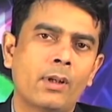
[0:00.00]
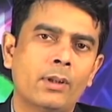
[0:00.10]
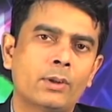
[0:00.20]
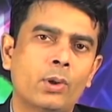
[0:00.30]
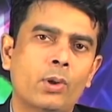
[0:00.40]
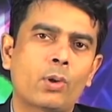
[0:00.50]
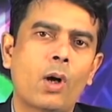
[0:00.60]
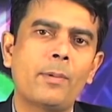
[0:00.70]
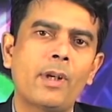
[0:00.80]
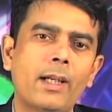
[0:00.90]
So,
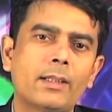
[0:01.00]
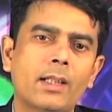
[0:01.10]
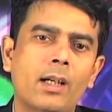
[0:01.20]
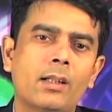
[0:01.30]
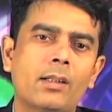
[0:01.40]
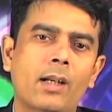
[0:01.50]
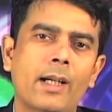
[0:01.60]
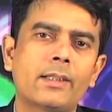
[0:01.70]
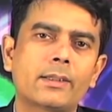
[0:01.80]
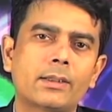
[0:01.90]
copyrights are the
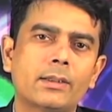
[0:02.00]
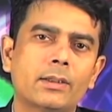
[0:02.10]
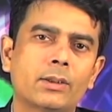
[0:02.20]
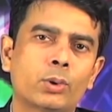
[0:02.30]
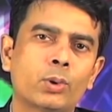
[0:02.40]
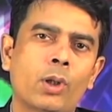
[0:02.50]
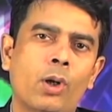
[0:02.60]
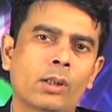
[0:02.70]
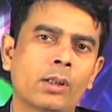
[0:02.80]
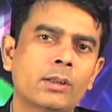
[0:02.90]
rights to the
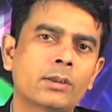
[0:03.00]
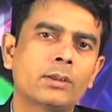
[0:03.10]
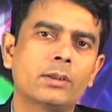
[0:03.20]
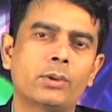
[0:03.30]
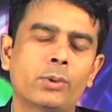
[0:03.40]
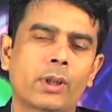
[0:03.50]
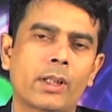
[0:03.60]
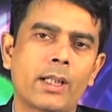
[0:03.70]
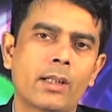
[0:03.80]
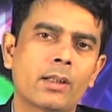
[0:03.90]
authors, to the
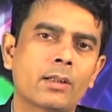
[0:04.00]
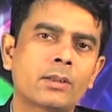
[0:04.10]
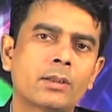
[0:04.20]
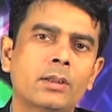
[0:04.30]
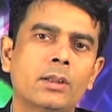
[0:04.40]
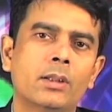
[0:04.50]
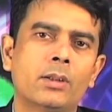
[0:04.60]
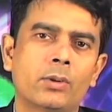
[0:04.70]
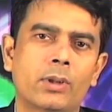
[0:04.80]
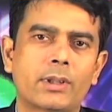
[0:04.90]
creators,
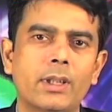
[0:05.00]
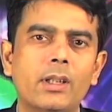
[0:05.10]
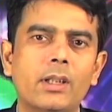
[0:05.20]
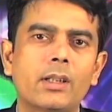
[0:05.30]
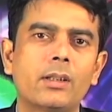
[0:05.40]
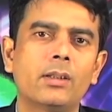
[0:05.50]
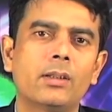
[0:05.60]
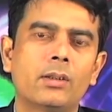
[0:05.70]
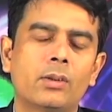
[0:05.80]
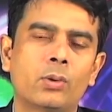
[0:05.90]
to the singer,
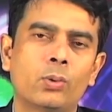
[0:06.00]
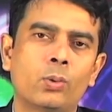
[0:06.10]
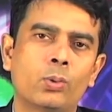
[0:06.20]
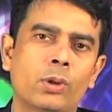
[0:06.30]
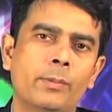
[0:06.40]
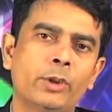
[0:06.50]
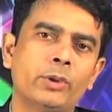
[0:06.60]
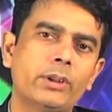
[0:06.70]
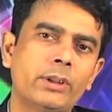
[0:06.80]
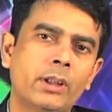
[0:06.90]
to the
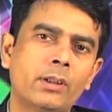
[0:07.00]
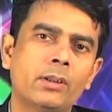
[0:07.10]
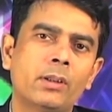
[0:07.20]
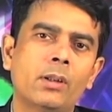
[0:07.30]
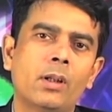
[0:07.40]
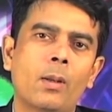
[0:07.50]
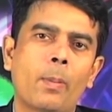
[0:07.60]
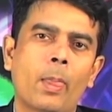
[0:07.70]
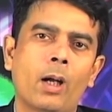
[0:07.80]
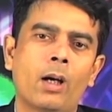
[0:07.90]
musician,
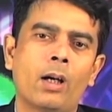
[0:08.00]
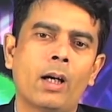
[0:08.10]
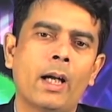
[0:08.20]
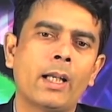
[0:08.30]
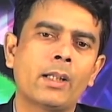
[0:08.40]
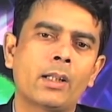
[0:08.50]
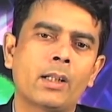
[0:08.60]
and